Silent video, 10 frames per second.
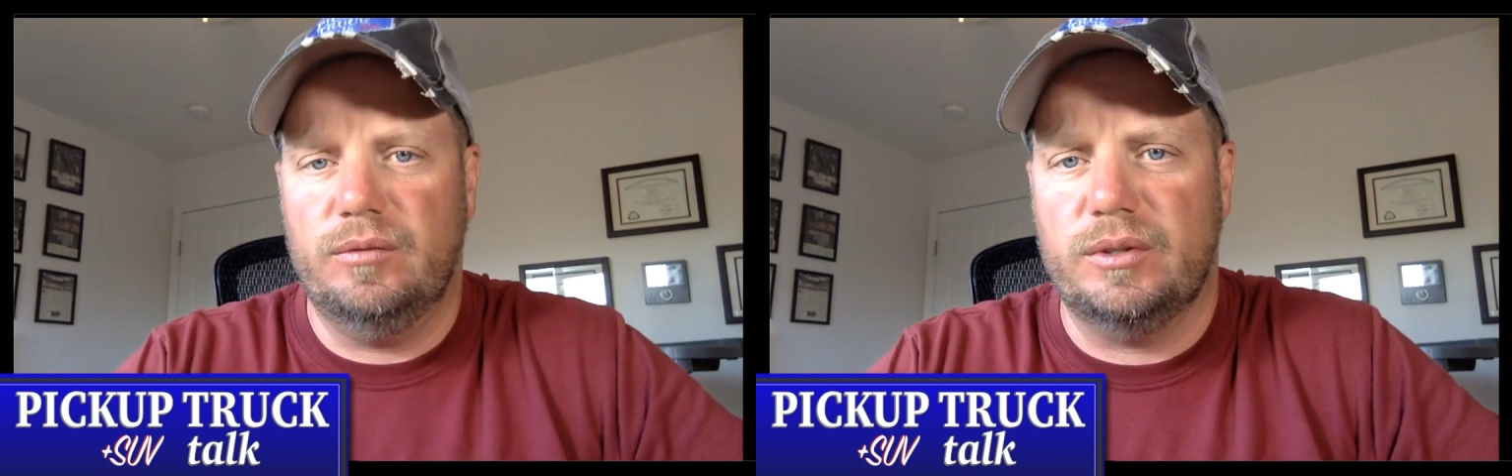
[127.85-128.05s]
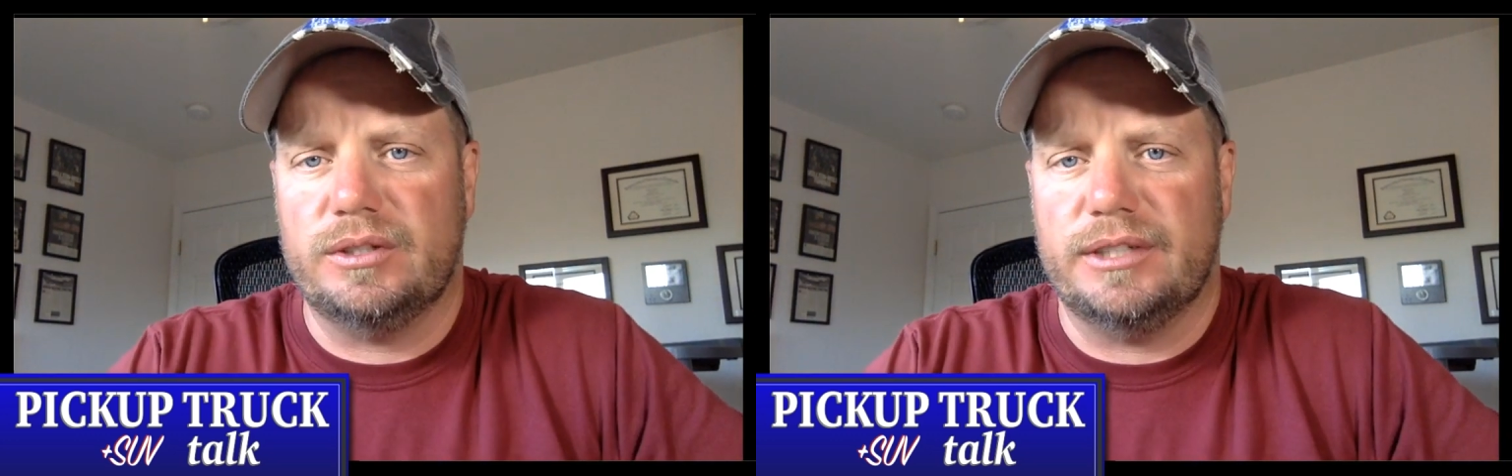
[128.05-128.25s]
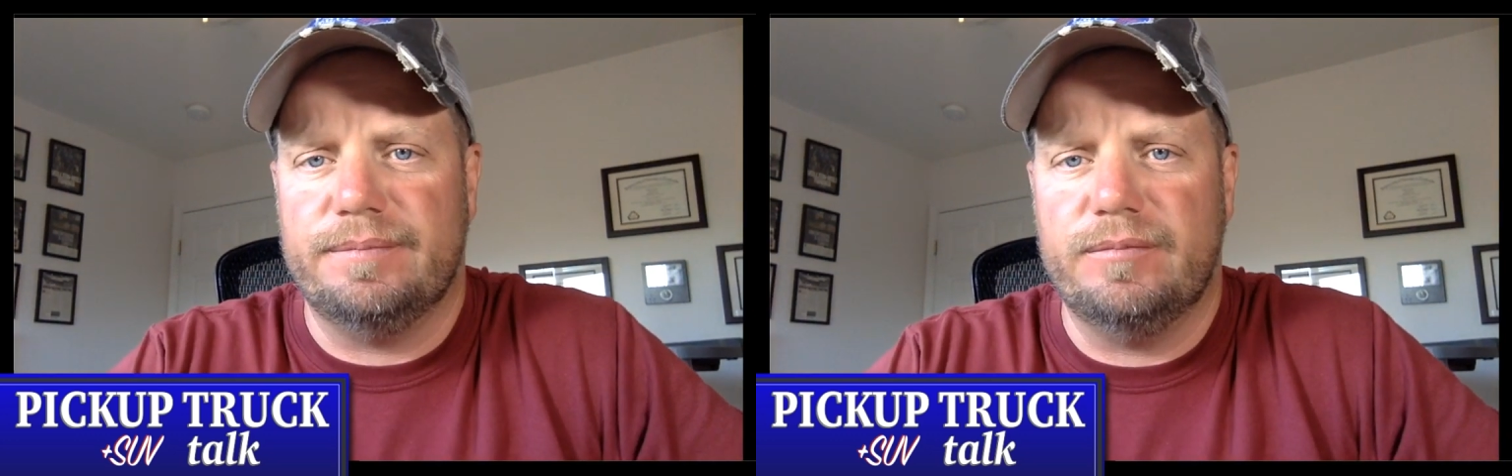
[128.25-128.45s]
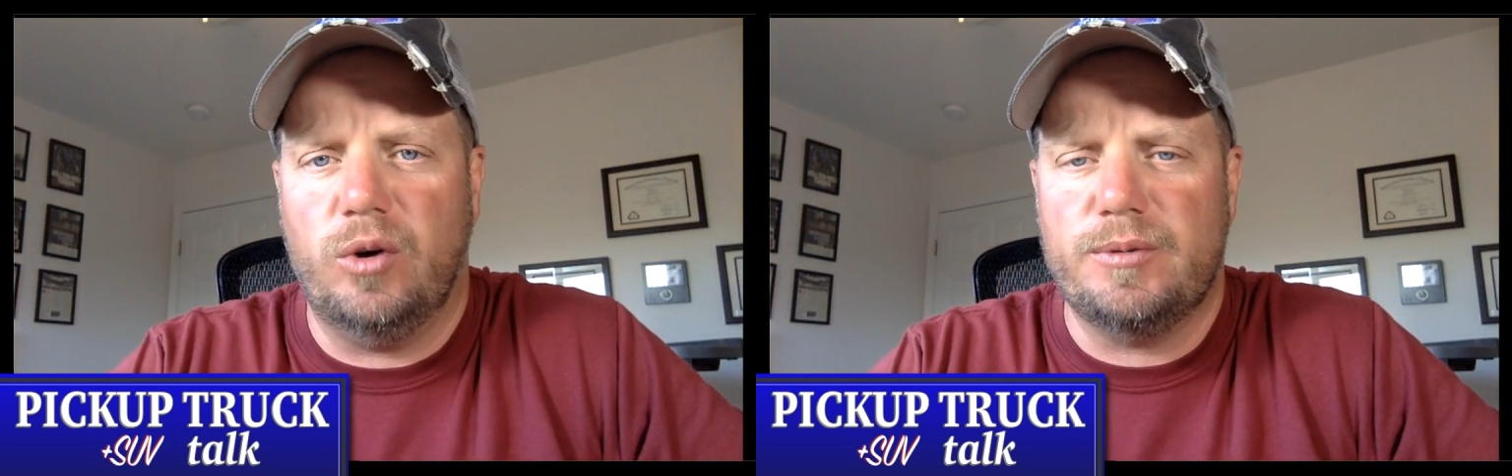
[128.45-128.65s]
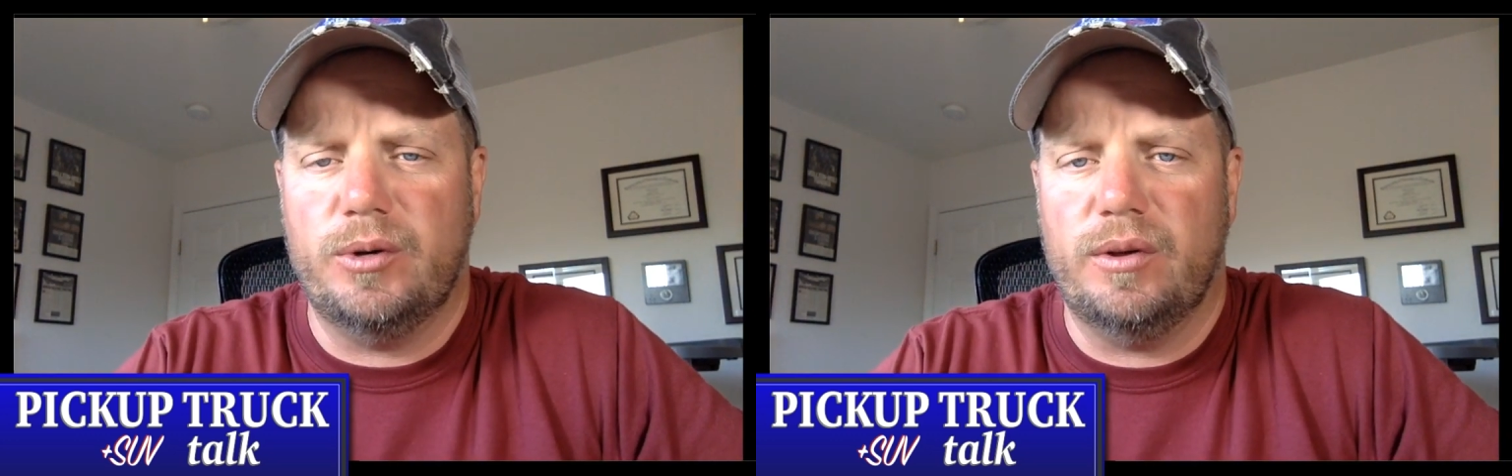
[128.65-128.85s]
We'll see.
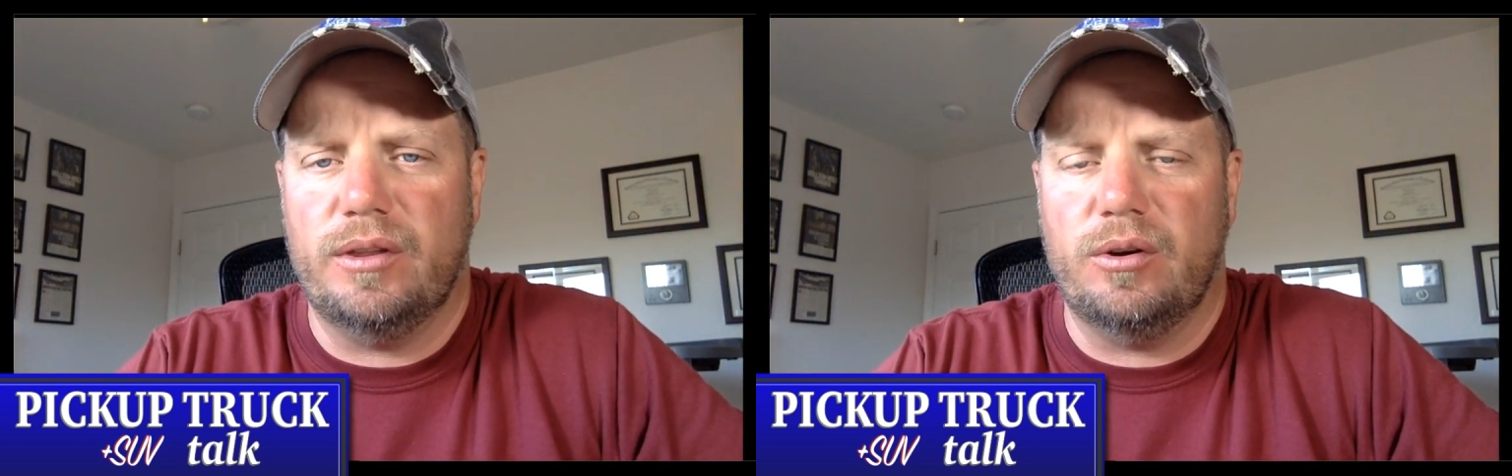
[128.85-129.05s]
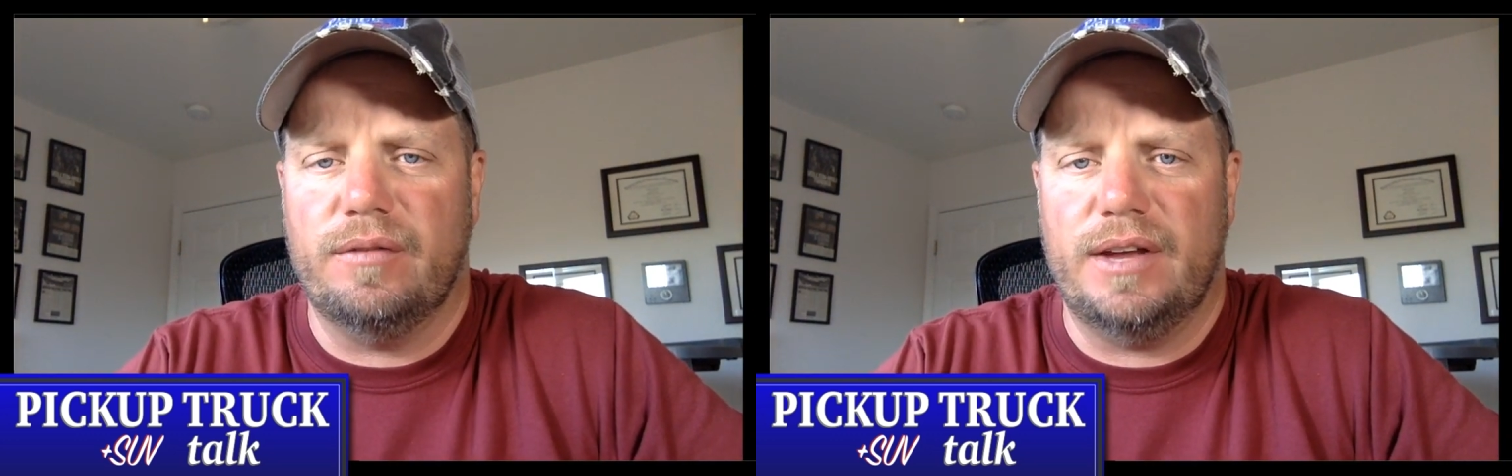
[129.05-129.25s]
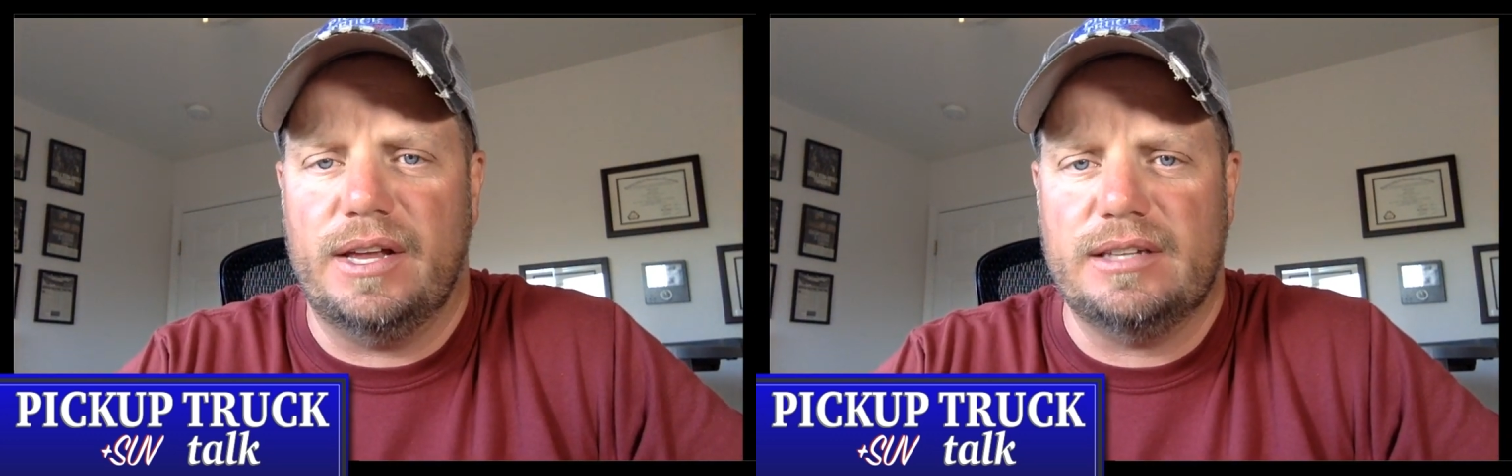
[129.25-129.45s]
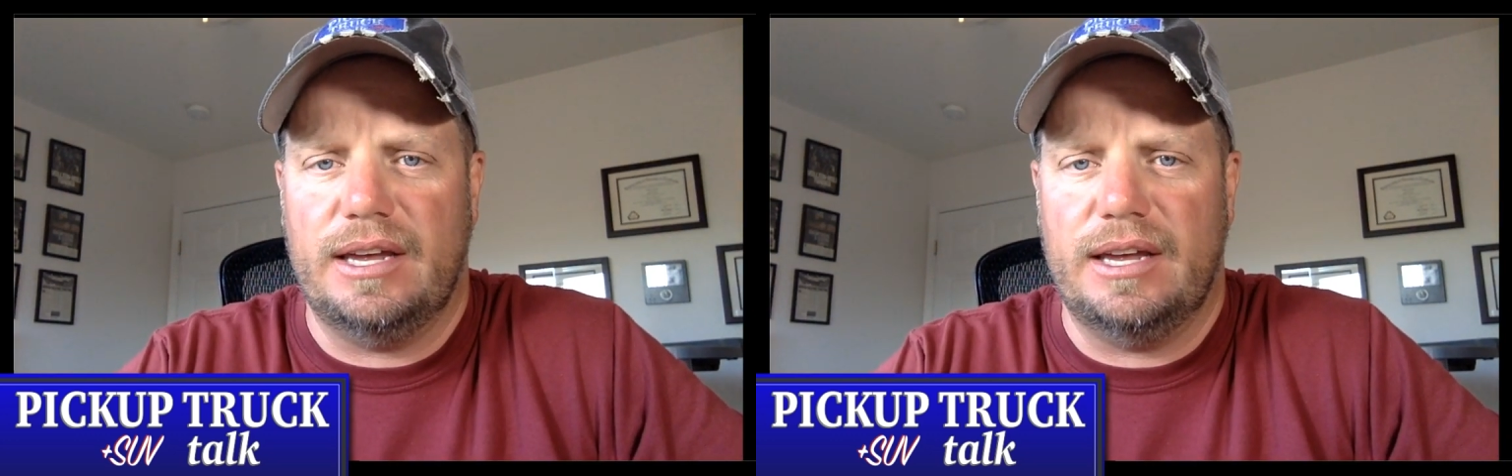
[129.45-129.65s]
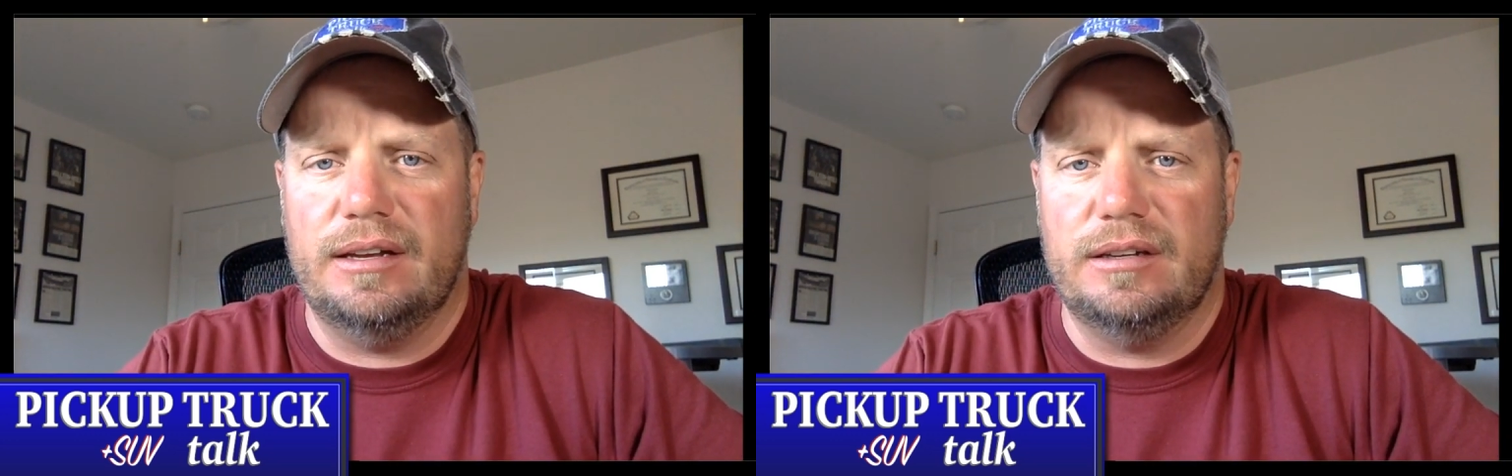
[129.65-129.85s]
Ford's been doing their own events
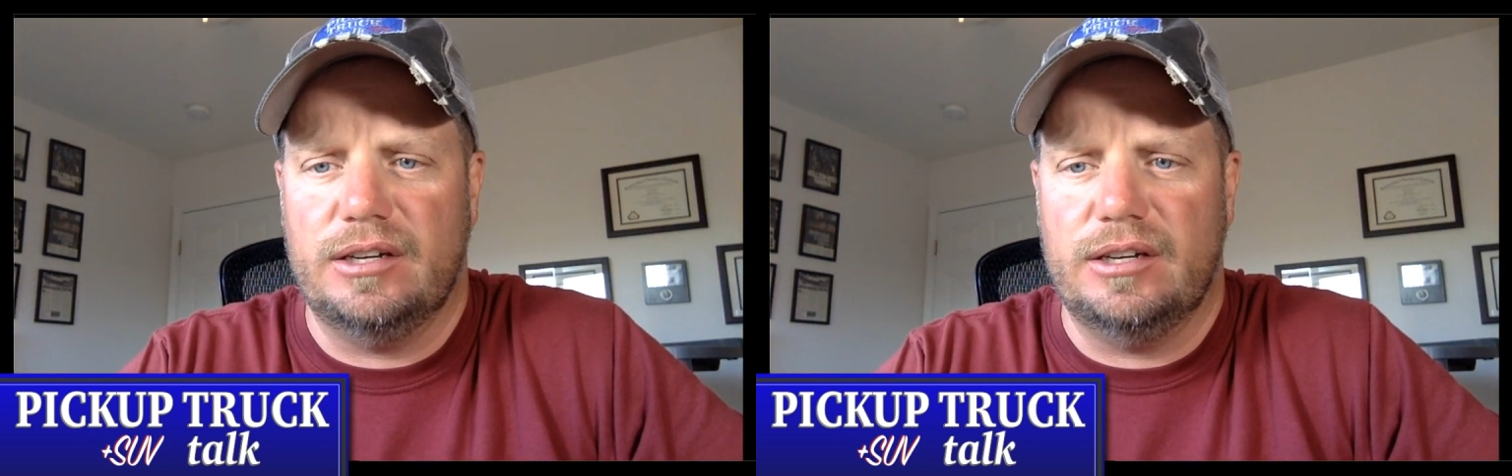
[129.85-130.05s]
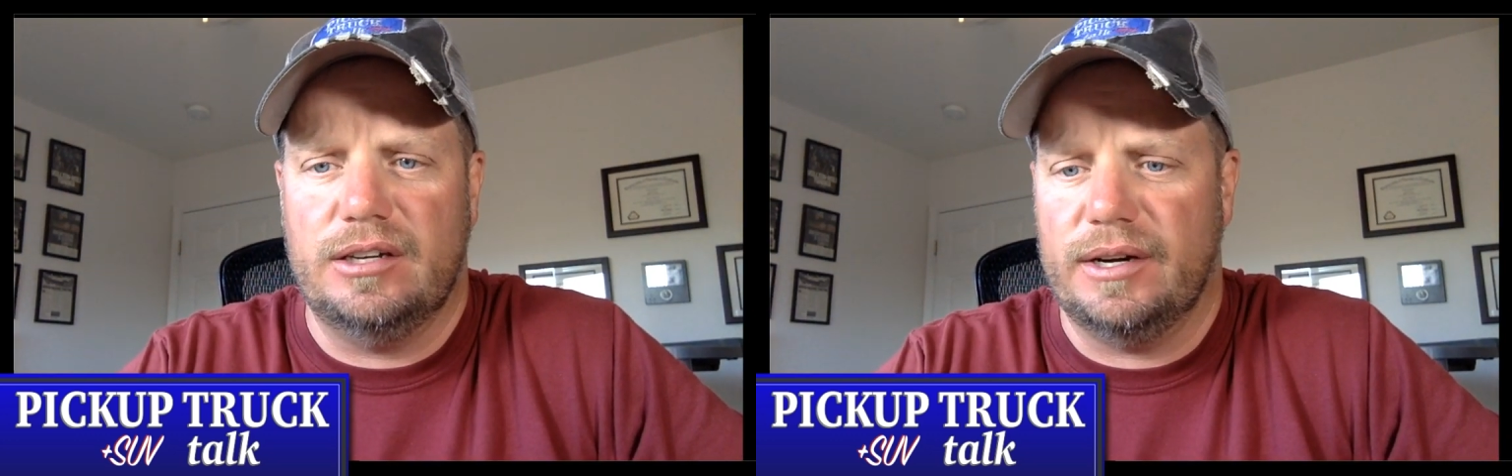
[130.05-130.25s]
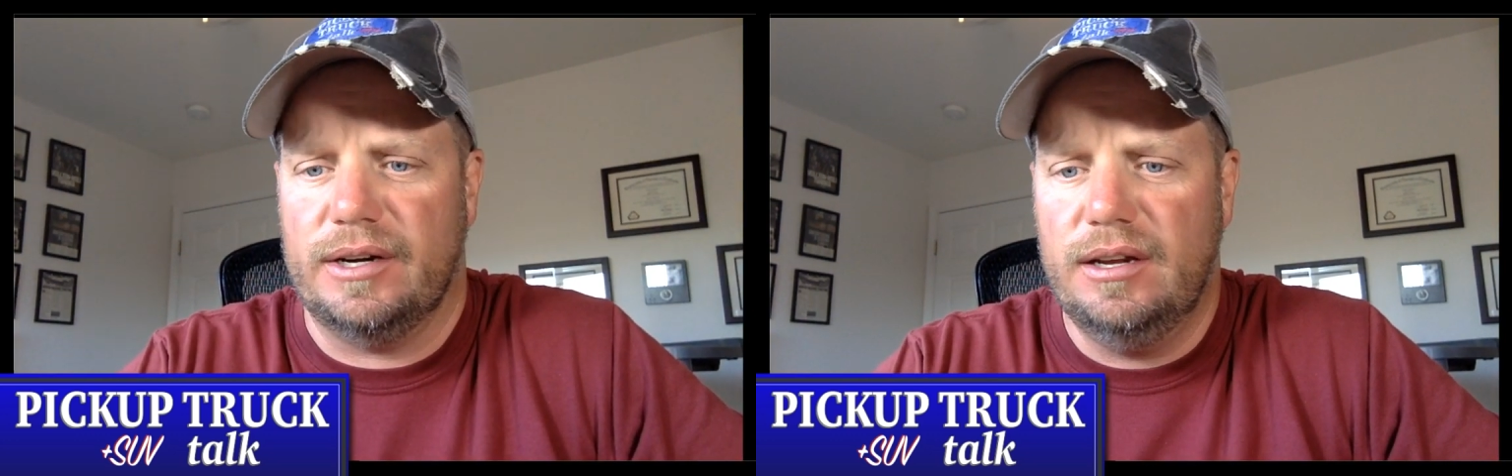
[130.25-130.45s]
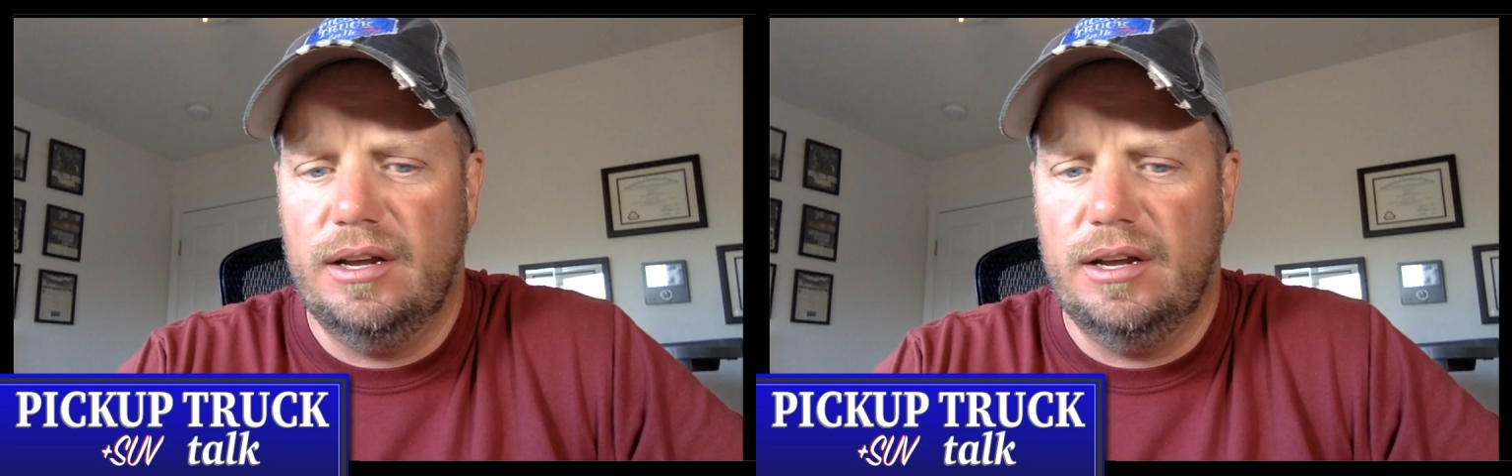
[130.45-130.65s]
in Detroit,